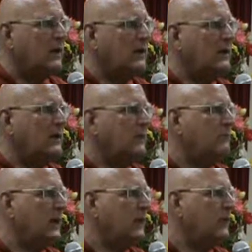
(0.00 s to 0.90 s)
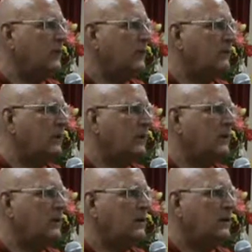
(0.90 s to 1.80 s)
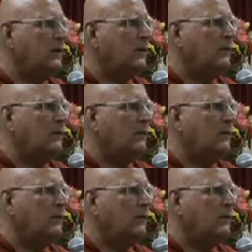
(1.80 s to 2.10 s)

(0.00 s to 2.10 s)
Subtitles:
but he met with a very